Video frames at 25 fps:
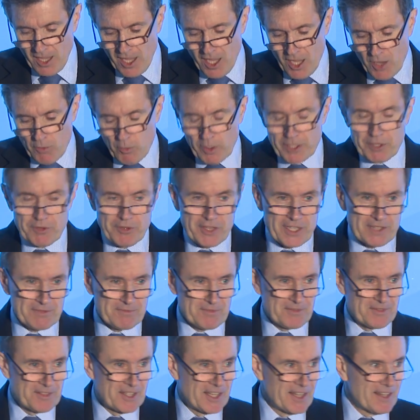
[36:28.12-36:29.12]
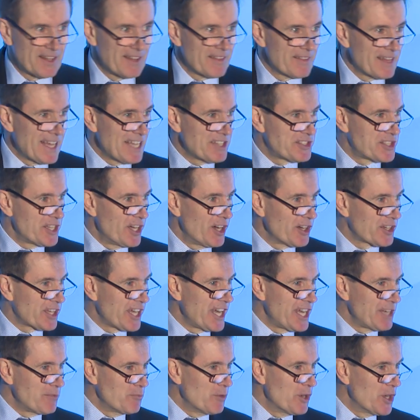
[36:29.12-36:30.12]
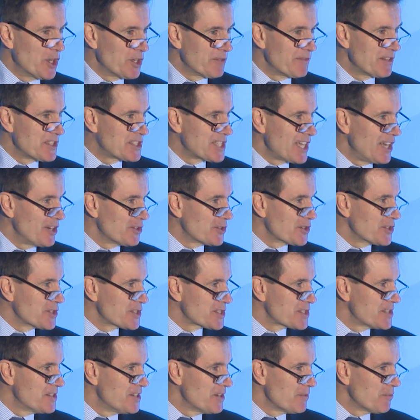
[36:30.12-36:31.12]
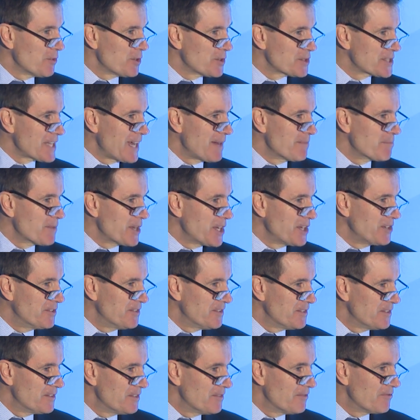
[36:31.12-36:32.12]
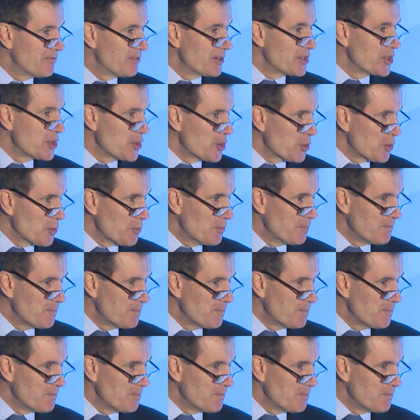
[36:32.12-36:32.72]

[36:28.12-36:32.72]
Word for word: Well, you think that's the arcane world of intelligence. What does that mean for you?